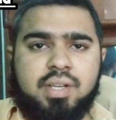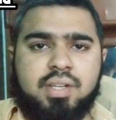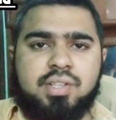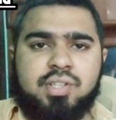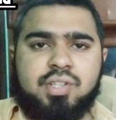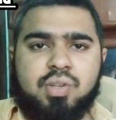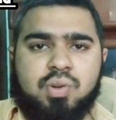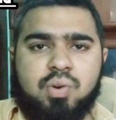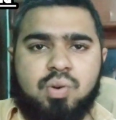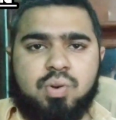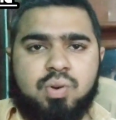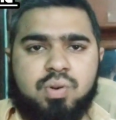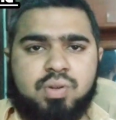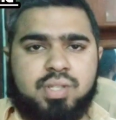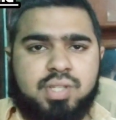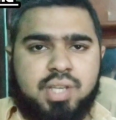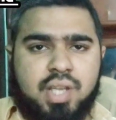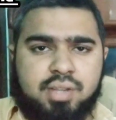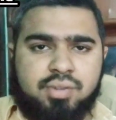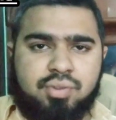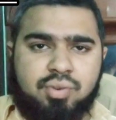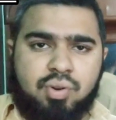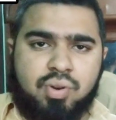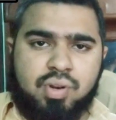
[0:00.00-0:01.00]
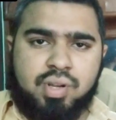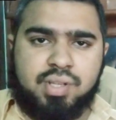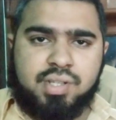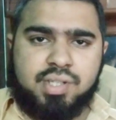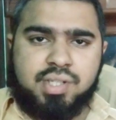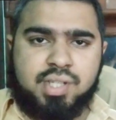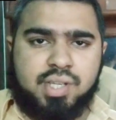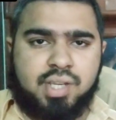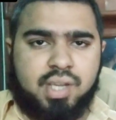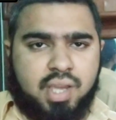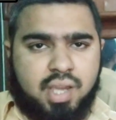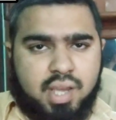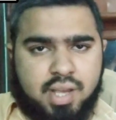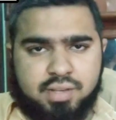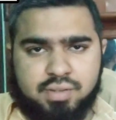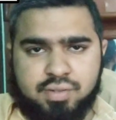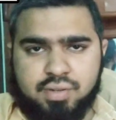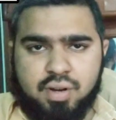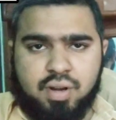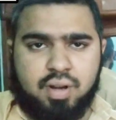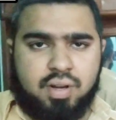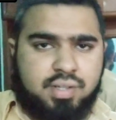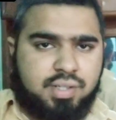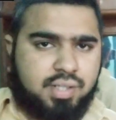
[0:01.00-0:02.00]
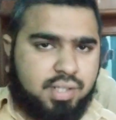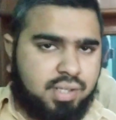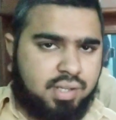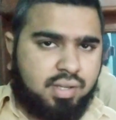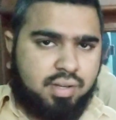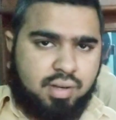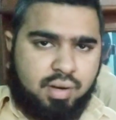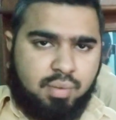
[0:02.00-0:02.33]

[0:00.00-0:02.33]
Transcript: So Seth Rollins has not